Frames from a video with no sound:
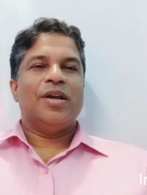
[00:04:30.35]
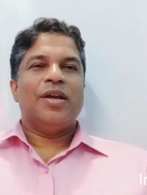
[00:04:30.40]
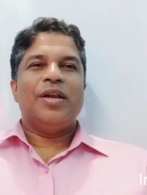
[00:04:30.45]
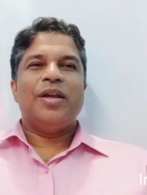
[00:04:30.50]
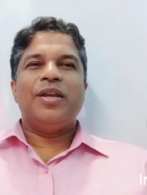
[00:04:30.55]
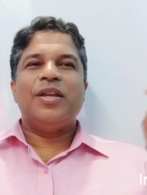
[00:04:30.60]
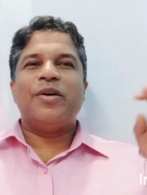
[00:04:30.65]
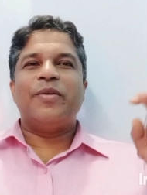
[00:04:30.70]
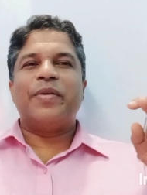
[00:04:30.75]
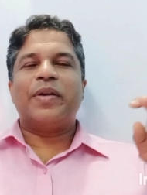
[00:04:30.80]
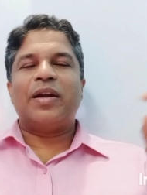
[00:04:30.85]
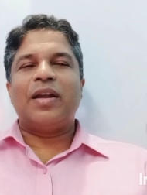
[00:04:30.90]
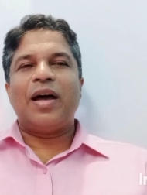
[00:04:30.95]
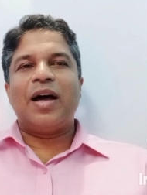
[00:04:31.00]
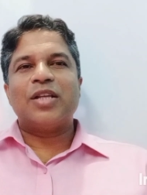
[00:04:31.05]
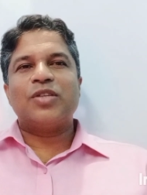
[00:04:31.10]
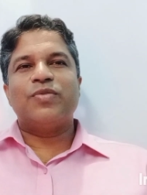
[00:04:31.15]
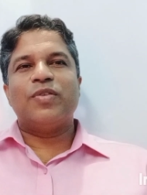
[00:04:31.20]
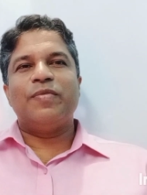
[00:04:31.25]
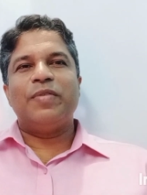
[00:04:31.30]
In our
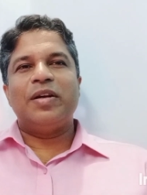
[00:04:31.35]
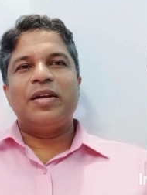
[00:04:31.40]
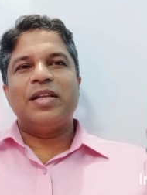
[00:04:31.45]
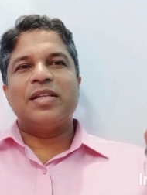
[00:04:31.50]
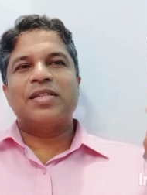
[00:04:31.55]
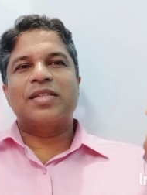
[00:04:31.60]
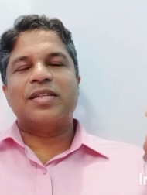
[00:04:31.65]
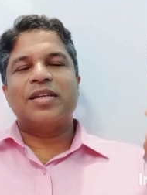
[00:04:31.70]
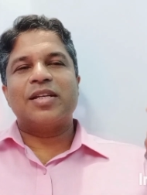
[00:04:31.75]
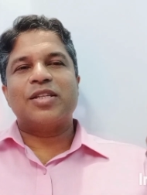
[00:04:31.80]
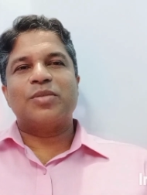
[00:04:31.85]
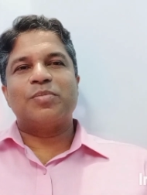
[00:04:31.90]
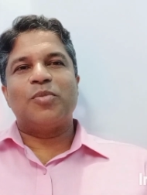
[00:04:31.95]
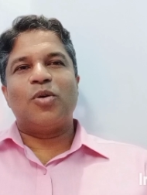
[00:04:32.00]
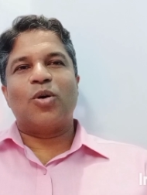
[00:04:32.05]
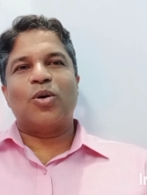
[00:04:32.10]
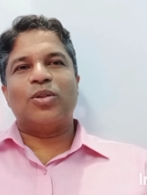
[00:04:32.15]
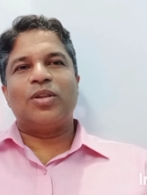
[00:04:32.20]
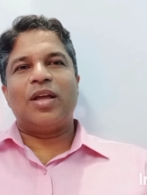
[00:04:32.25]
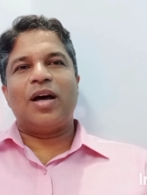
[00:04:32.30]
class, we will discuss
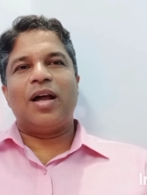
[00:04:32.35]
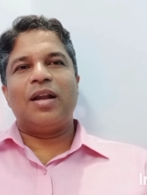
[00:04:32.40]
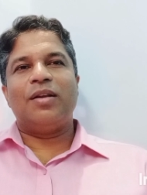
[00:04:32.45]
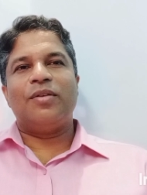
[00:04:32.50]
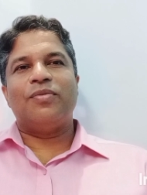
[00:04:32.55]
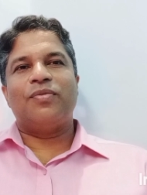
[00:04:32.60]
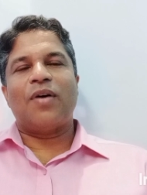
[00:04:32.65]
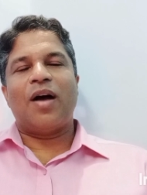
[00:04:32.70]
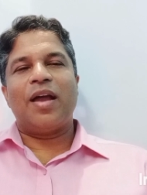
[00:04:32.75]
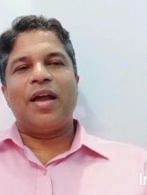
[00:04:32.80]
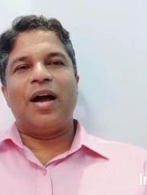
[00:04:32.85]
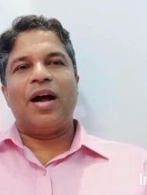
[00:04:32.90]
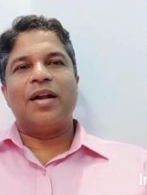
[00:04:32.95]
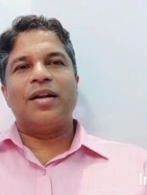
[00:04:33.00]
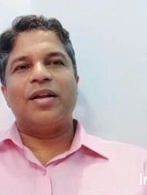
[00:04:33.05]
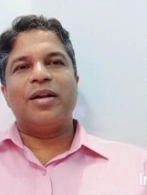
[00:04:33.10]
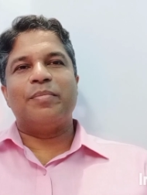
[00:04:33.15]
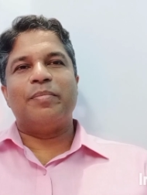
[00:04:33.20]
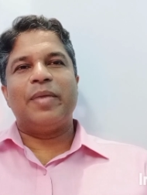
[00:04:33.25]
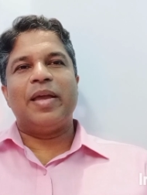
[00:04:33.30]
more than
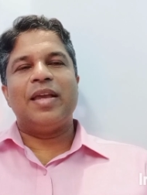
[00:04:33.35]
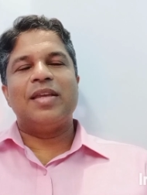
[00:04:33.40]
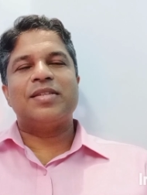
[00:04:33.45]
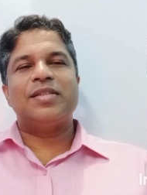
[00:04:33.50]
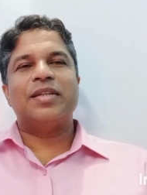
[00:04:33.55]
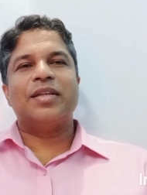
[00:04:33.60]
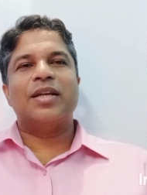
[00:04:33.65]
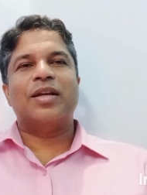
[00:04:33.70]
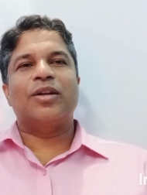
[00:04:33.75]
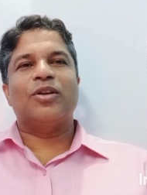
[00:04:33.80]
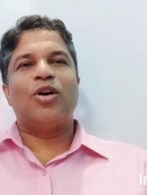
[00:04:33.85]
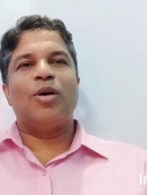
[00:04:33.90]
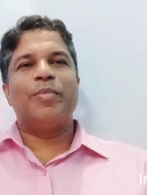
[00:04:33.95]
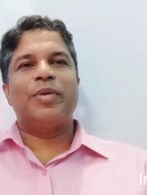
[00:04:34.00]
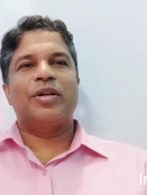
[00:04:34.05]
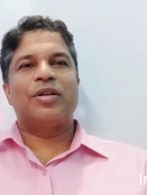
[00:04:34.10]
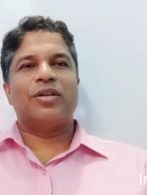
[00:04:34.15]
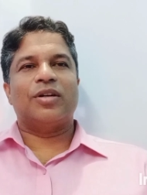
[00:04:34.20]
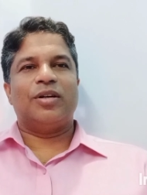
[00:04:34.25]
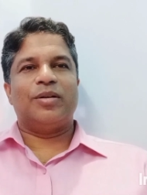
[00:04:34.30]
500 basic
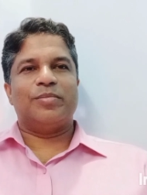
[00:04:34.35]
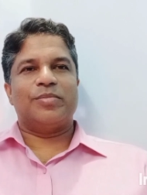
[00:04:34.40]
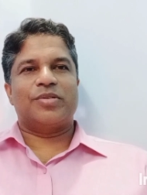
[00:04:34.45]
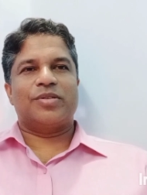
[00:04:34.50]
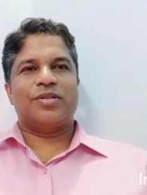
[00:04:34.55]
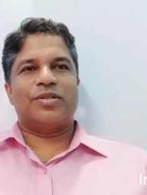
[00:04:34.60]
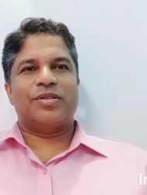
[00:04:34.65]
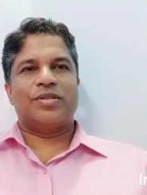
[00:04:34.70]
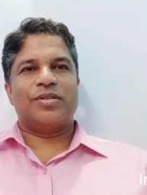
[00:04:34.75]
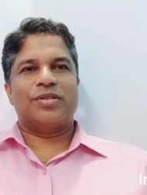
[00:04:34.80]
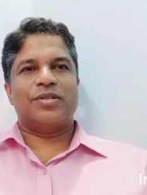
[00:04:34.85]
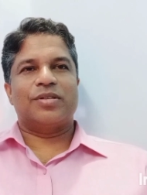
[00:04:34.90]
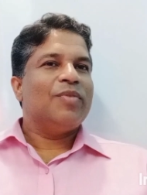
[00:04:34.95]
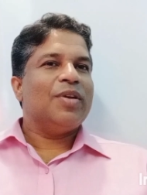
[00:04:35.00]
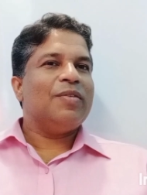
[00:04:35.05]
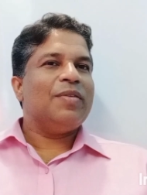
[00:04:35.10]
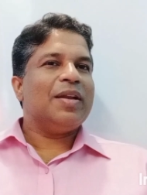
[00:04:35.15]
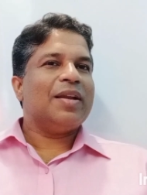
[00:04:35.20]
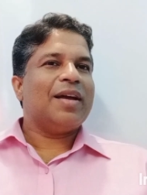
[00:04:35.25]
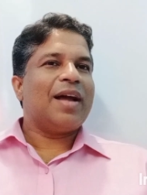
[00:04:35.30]
economic terms.
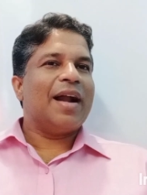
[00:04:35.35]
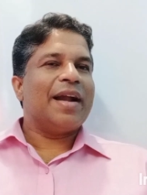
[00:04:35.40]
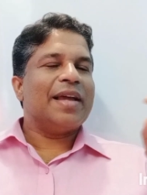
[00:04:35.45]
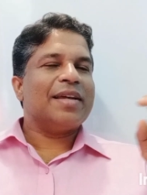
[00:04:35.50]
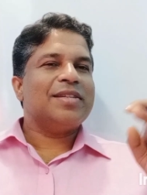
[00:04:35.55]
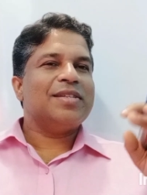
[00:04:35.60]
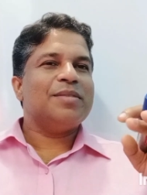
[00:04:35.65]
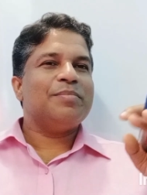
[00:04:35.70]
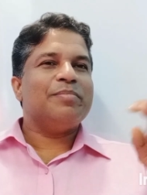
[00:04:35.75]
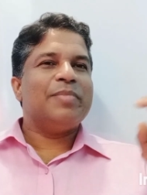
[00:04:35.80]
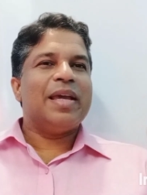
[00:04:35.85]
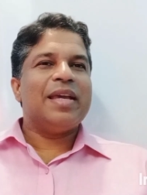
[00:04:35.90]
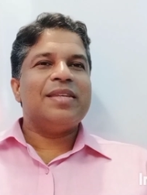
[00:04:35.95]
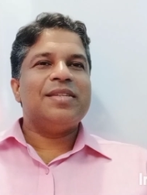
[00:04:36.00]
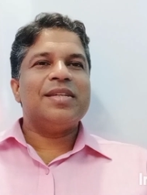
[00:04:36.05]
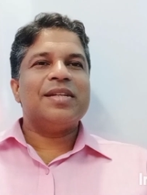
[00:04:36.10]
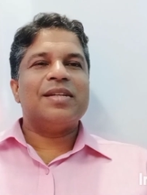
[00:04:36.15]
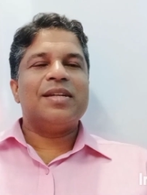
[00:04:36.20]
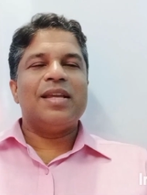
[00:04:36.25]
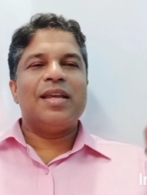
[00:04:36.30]
We will connect
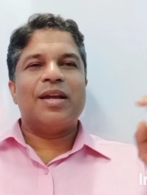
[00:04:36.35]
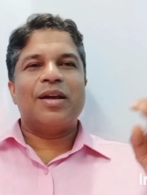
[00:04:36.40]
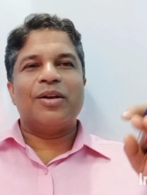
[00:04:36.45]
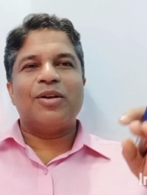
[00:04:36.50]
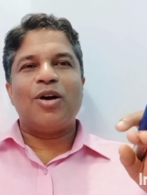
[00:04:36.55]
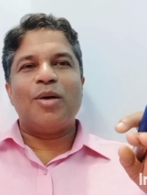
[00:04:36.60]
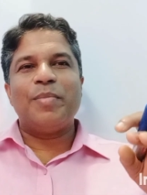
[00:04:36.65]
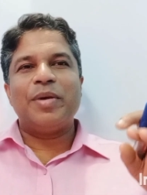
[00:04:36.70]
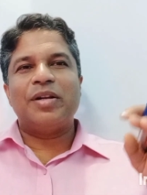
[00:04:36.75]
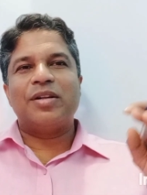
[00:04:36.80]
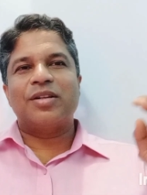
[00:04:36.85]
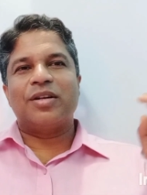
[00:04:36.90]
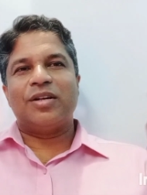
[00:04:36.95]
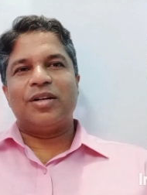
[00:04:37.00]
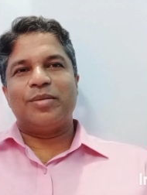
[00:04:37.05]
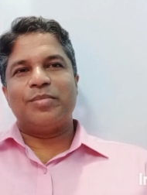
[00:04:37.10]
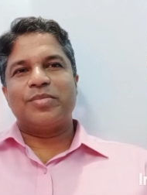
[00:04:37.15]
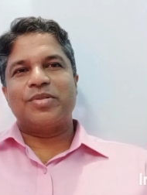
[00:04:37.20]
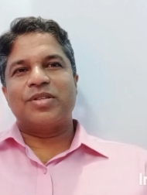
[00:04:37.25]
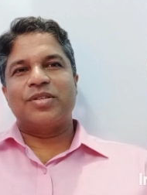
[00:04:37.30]
basic economic
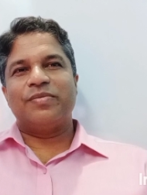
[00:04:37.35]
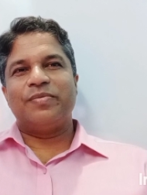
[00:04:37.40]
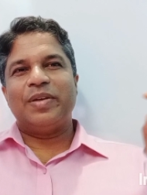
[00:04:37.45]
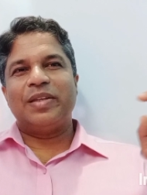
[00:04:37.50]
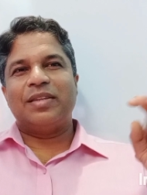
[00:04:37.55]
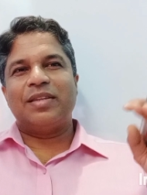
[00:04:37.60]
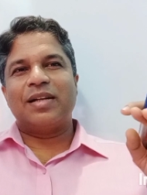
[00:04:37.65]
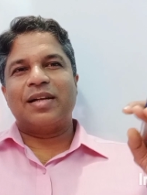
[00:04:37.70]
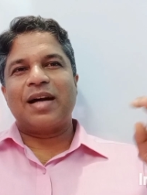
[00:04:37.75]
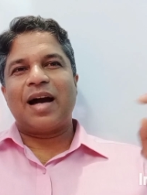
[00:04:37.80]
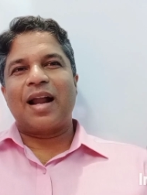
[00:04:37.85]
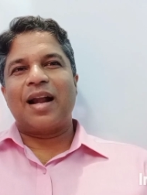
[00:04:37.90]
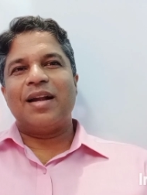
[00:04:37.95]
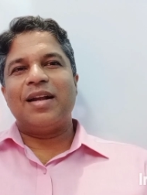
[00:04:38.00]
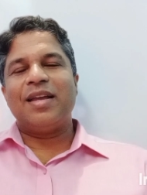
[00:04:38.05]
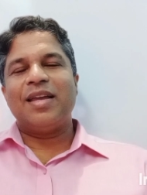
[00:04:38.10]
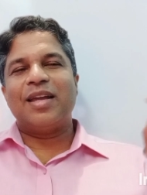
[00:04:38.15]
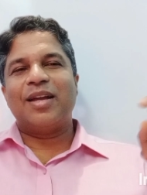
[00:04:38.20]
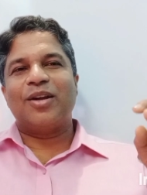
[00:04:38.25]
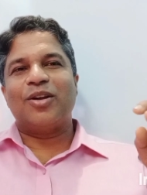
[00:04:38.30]
terms with the
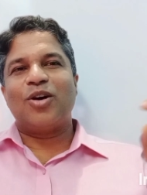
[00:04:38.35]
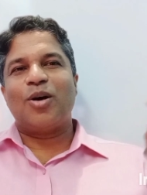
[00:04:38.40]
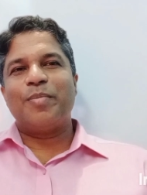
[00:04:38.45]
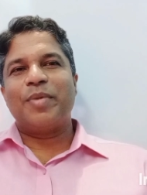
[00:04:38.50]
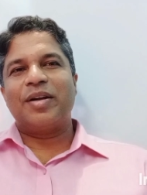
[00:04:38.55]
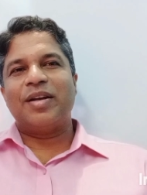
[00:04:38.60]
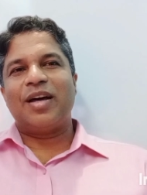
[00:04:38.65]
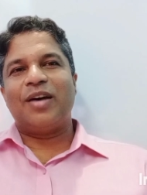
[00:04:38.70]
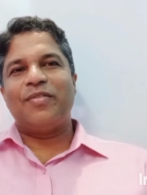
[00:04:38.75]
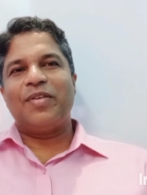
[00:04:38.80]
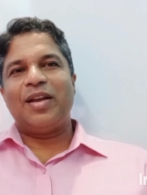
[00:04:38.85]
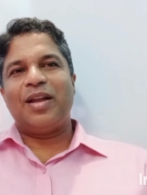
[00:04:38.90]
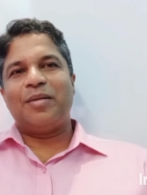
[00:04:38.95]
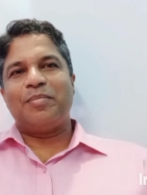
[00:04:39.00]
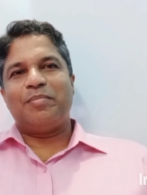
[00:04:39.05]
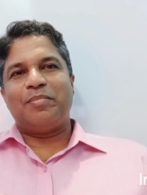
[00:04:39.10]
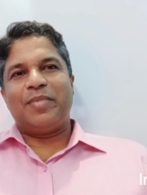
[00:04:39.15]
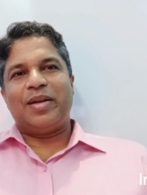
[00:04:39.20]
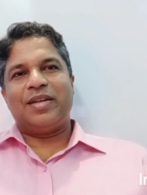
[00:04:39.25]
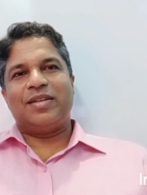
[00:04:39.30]
current economic
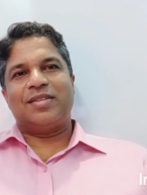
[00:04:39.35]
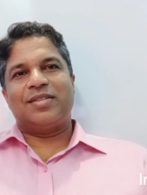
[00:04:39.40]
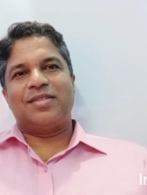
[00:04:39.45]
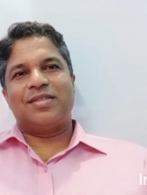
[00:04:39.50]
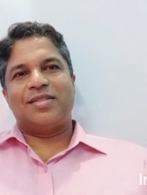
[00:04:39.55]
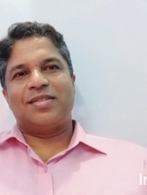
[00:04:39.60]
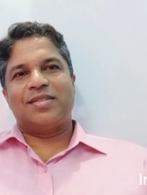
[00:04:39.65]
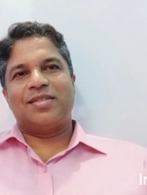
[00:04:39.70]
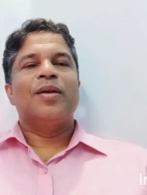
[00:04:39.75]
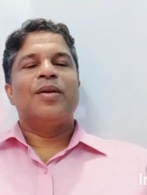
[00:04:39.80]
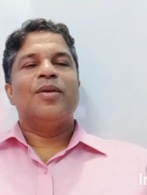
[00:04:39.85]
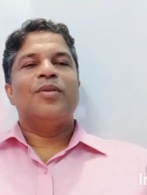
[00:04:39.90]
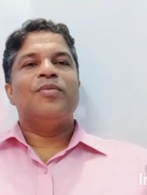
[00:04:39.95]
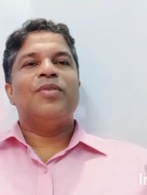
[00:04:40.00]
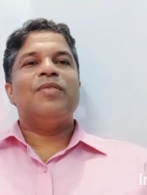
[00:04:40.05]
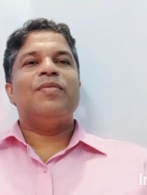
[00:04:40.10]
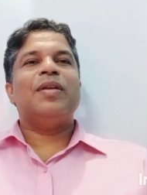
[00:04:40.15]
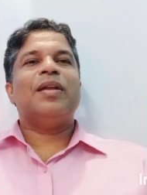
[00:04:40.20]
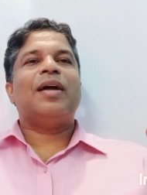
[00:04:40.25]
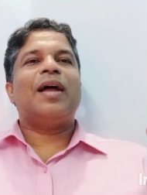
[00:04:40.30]
developments.
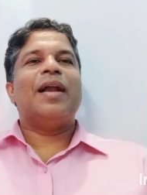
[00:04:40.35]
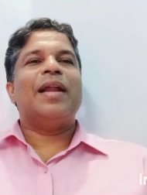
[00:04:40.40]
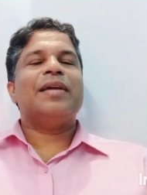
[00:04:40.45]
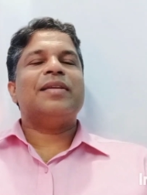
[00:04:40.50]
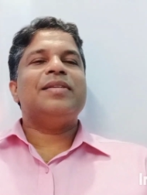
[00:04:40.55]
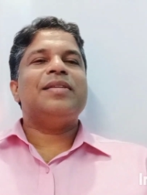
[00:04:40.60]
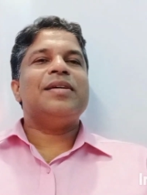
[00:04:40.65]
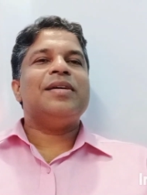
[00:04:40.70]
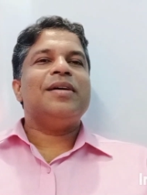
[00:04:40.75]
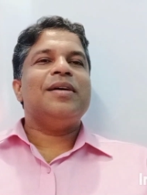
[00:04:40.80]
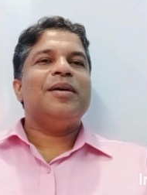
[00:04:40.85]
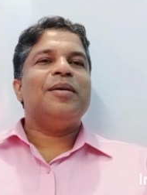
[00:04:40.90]
We will connect